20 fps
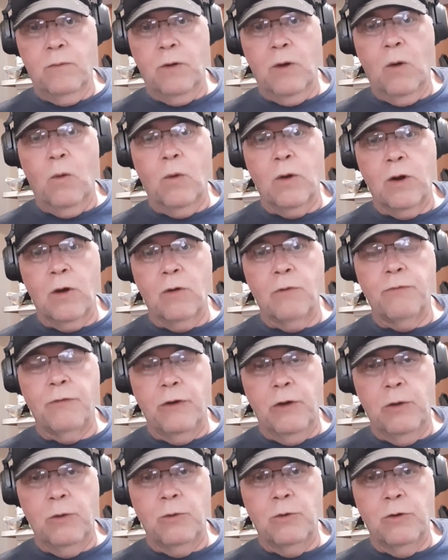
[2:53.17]
going on
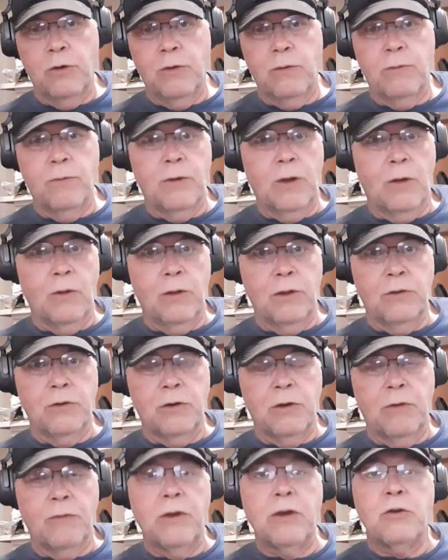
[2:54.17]
fusion all this
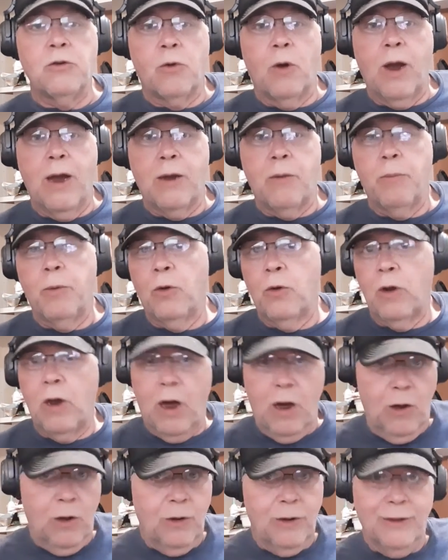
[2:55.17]
stuff. He's trying to pull
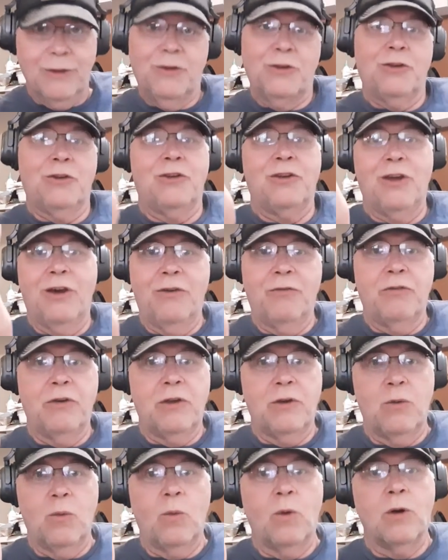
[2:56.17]
all this stuff
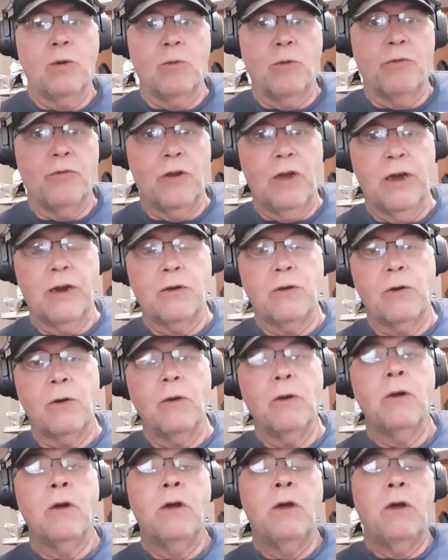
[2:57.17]
into one reflector
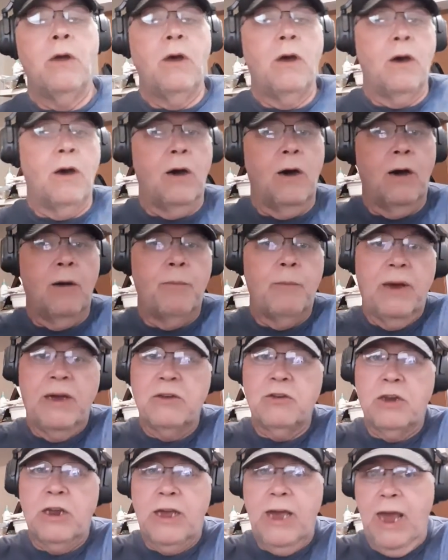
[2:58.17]
uh,
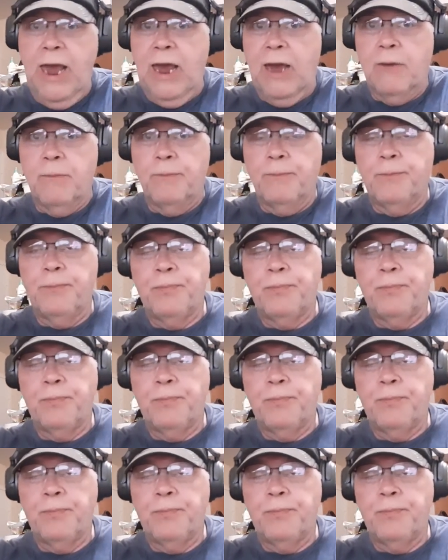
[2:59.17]
best he can.